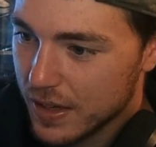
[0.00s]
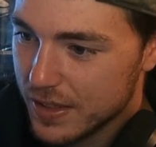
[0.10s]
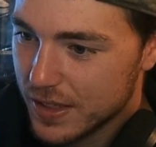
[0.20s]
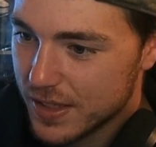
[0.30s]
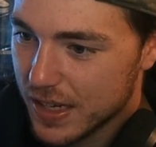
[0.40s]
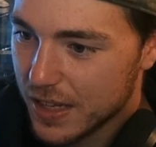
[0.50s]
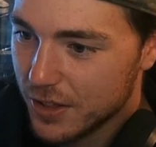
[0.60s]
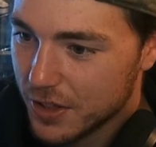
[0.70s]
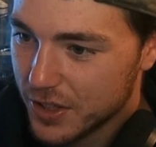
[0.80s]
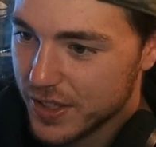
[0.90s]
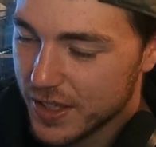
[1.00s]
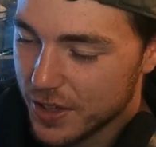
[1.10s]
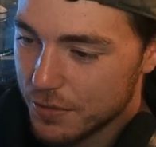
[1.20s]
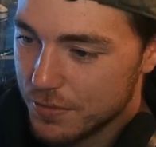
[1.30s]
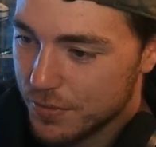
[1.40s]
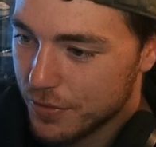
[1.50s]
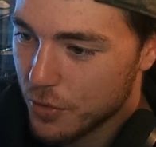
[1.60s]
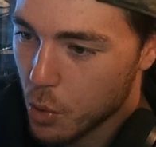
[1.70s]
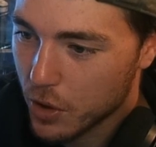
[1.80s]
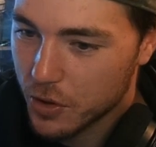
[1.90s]
Does not look good, though.
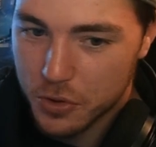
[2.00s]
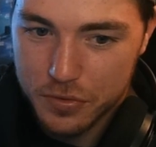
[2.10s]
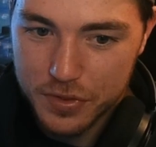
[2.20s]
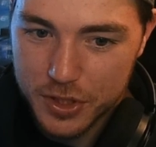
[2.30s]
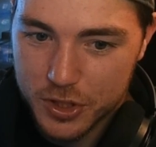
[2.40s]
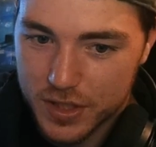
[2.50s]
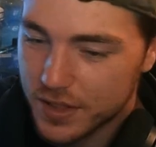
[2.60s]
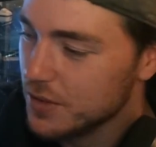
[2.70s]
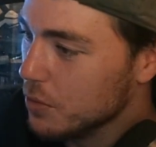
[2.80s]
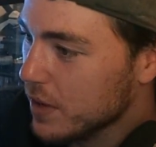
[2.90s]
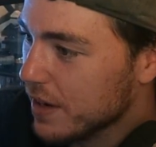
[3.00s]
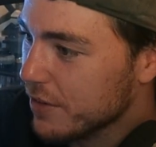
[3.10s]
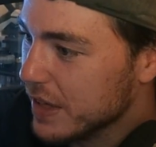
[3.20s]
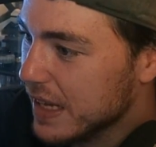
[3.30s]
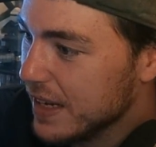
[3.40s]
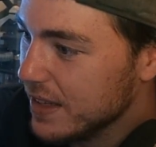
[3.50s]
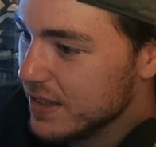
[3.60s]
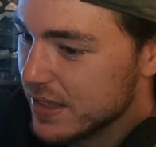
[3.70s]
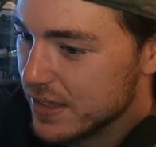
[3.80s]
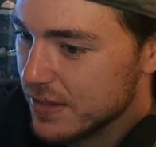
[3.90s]
4 goldfish and whatever that
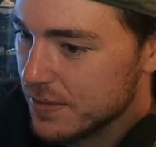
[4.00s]
is.